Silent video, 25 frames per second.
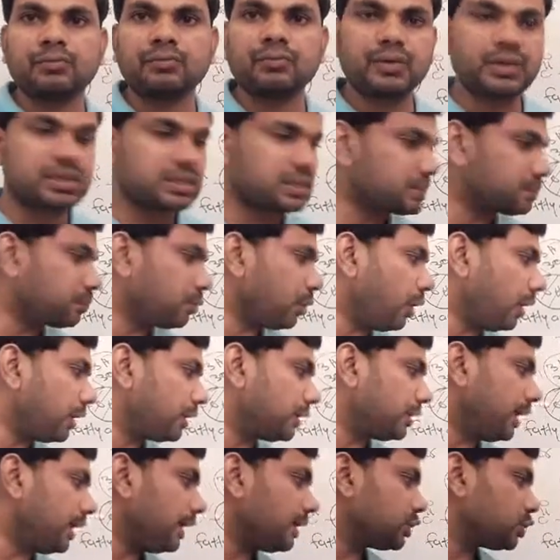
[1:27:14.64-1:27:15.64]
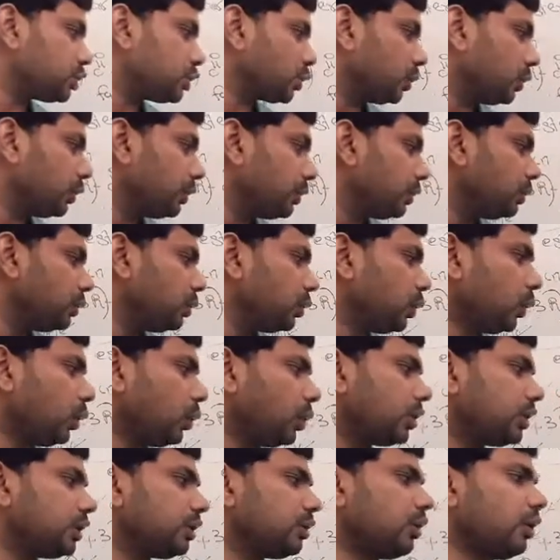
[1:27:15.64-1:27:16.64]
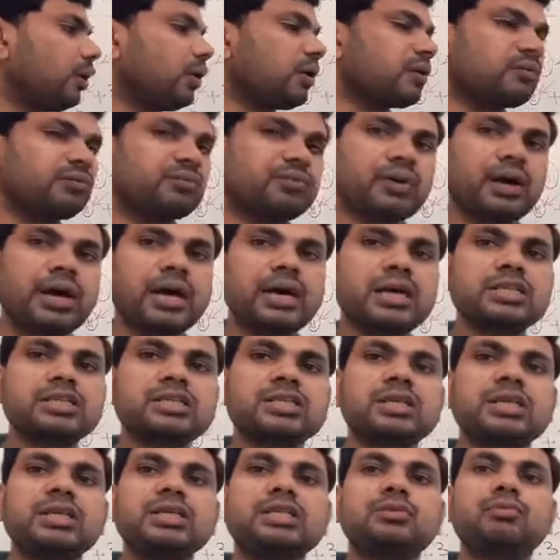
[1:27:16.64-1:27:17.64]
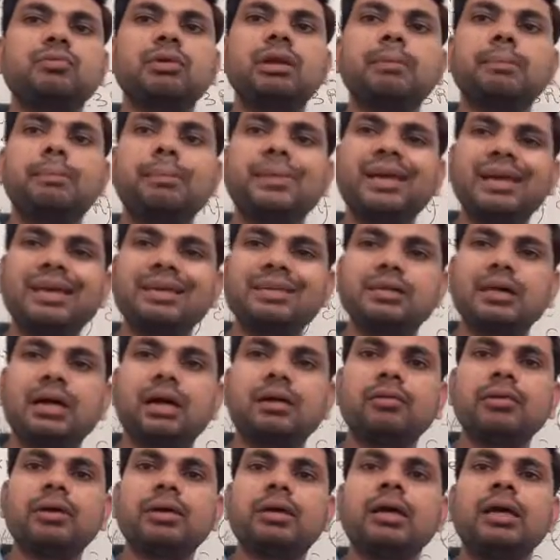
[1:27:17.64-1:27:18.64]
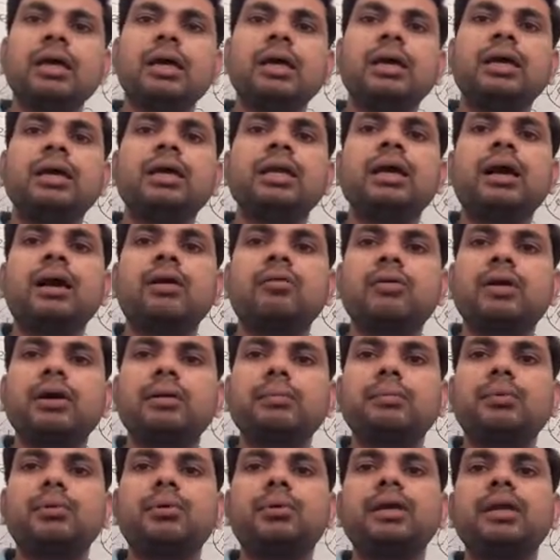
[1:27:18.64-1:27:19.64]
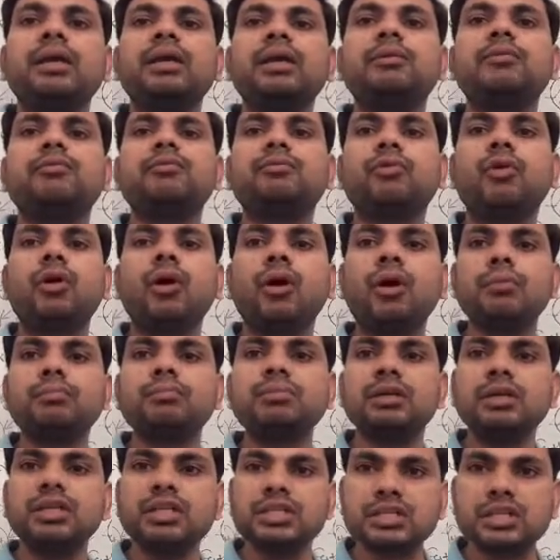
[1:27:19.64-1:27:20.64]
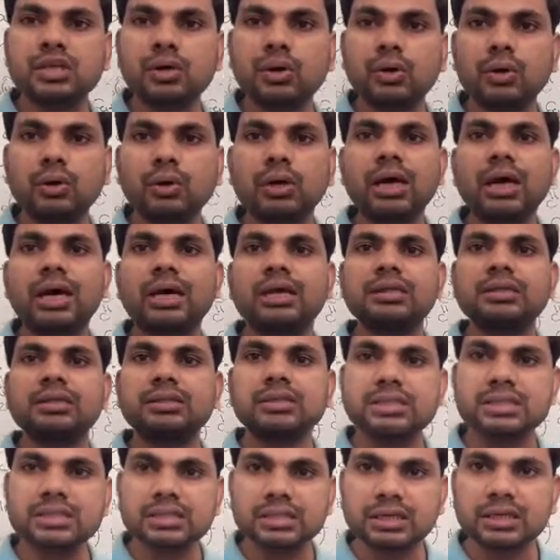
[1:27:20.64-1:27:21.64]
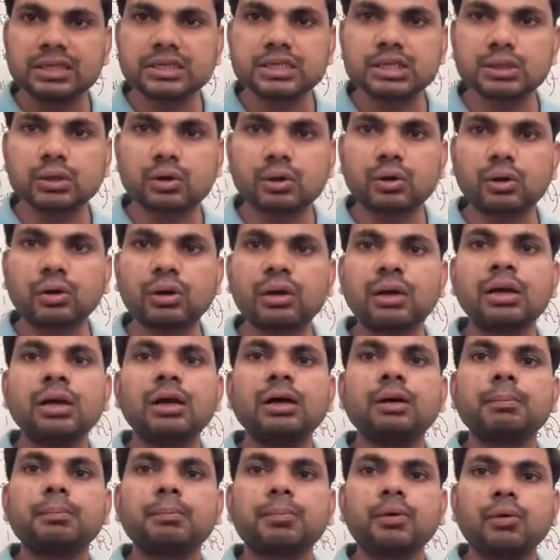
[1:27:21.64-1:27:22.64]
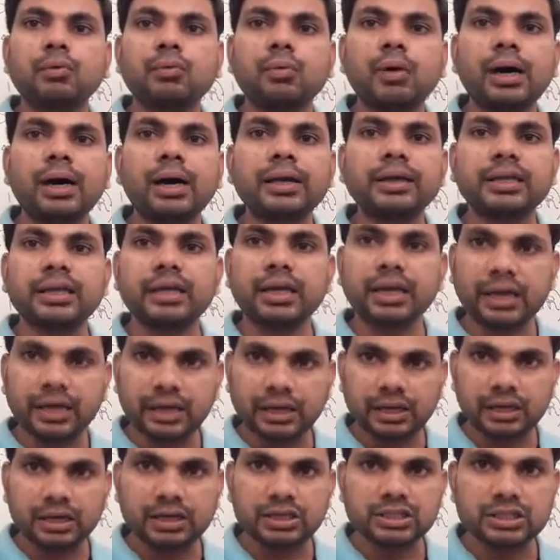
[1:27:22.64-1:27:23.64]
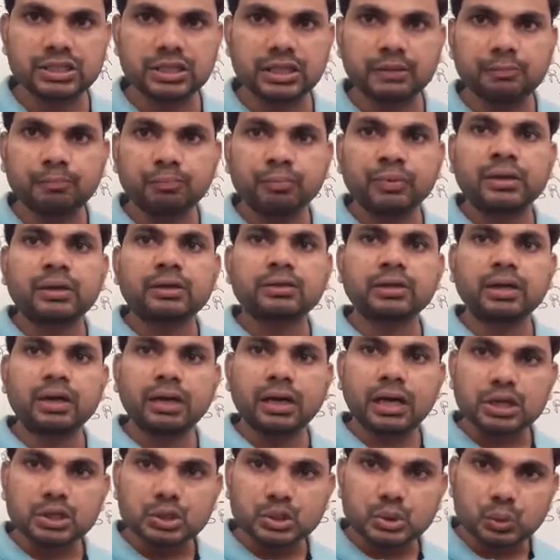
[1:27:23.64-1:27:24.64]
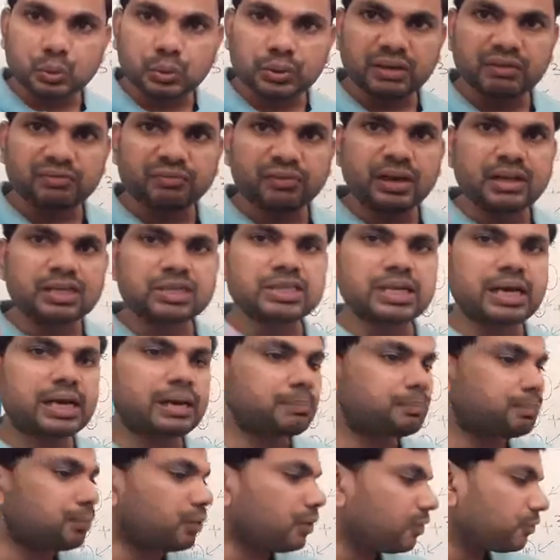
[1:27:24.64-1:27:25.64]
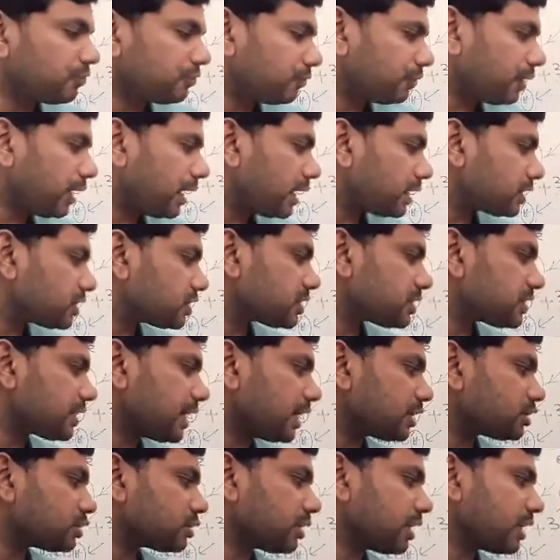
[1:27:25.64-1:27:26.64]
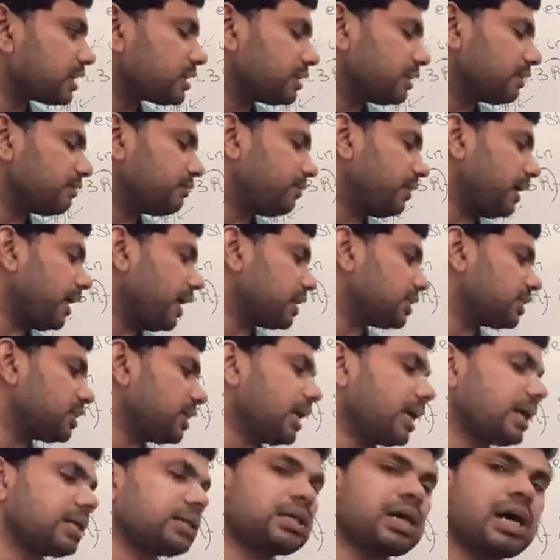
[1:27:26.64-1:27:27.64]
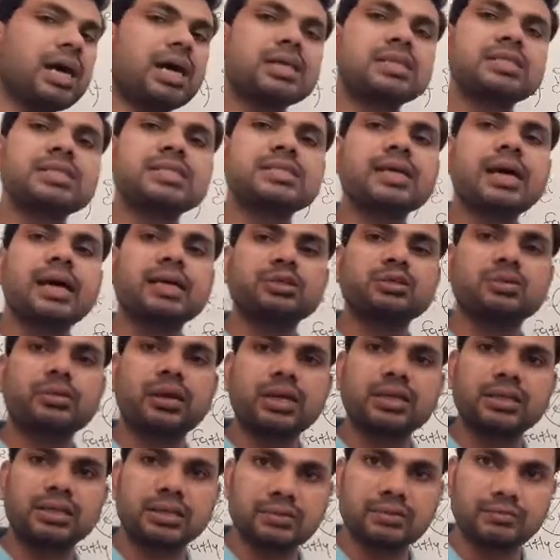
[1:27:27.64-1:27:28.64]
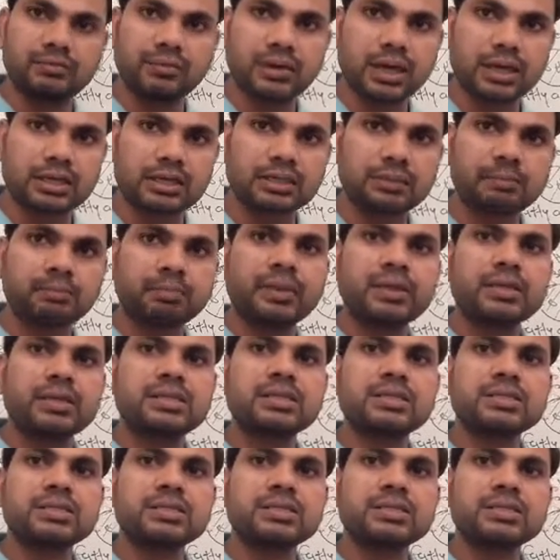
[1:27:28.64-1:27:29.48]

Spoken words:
First point I told you, oil or fat, it will break down in our body, form glycerol, and this glycerol provide energy. There are two different type of fat, saturated fat and unsaturated fat.